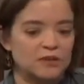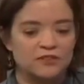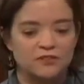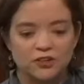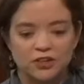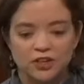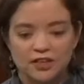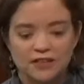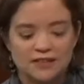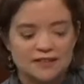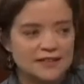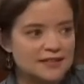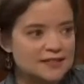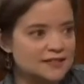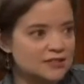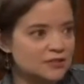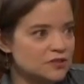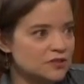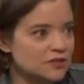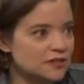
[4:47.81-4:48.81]
If your kid says
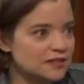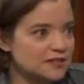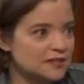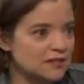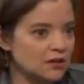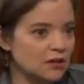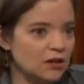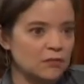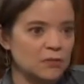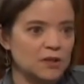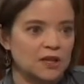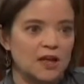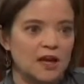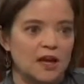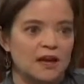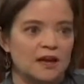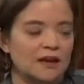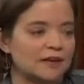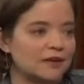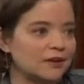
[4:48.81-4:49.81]
use it as an alarm
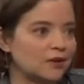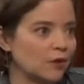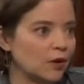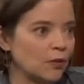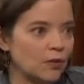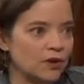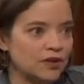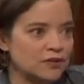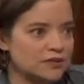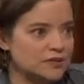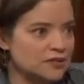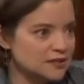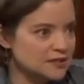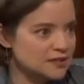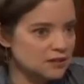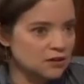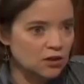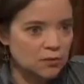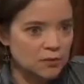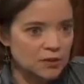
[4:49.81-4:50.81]
clock, I want to use it as
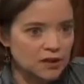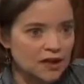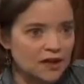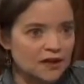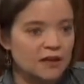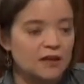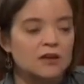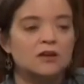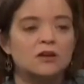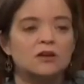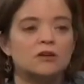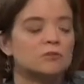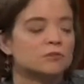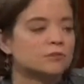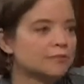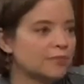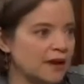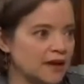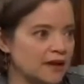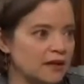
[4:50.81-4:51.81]
an alarm clock,
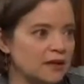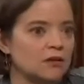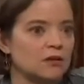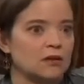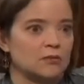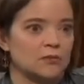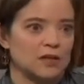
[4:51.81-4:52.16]
Buy an alarm clock.